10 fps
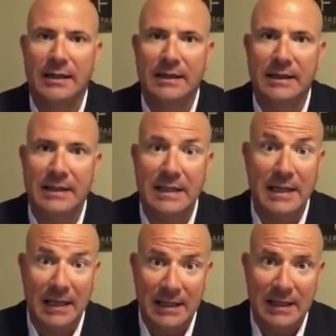you
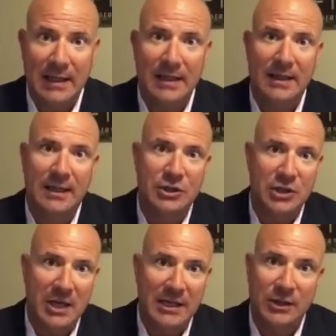need India and
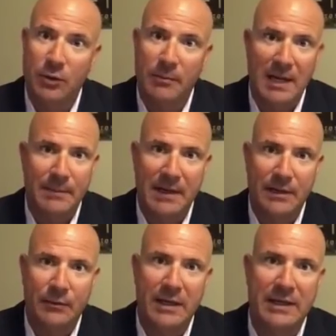China to abide by
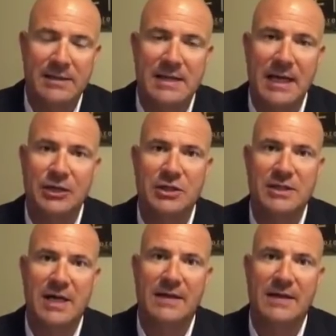the Iranian sanctions.